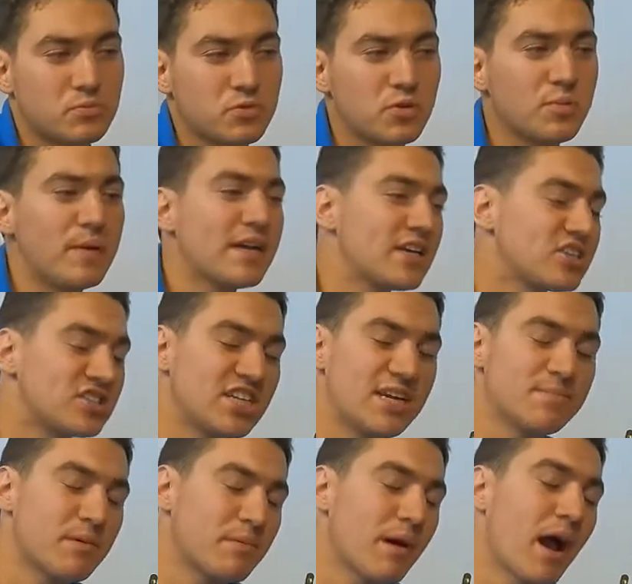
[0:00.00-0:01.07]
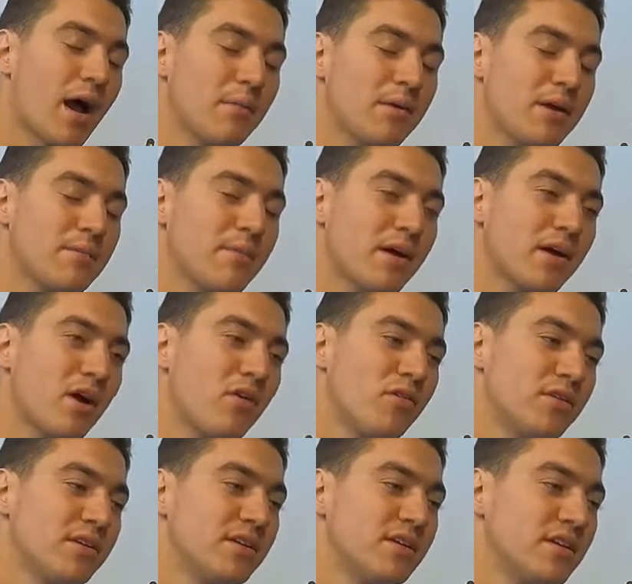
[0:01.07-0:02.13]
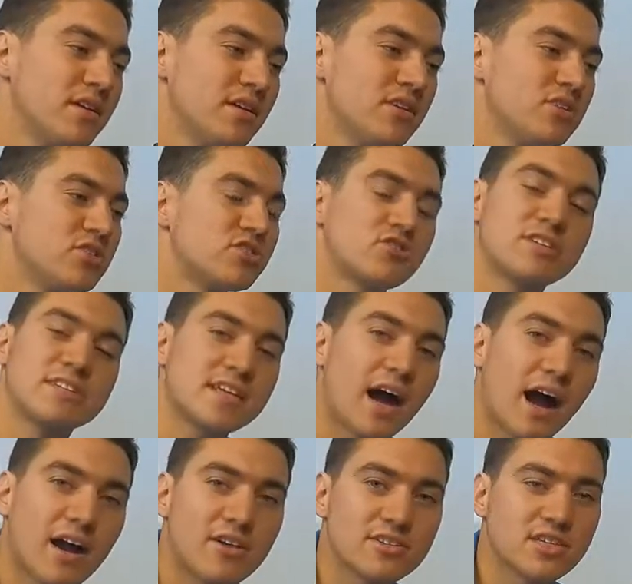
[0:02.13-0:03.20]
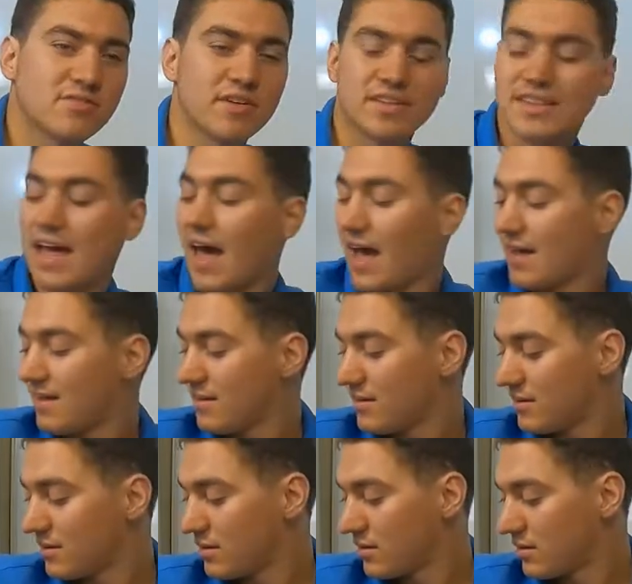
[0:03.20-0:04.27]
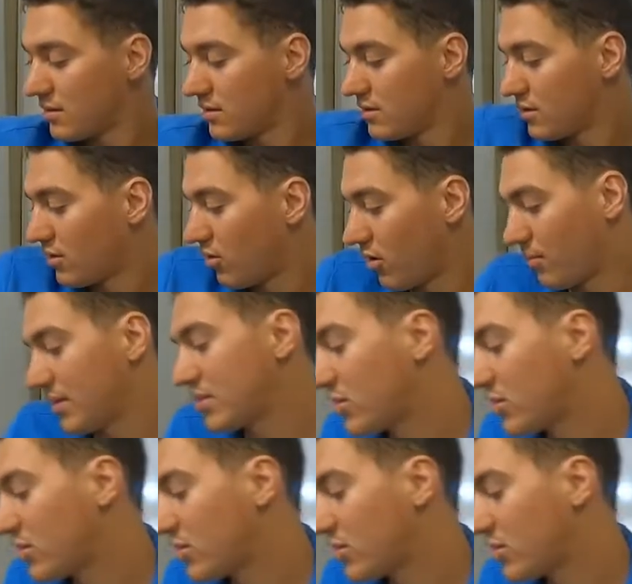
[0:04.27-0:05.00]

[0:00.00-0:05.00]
can make it cheaper probably by going street tire, stuff like that. Hold on, my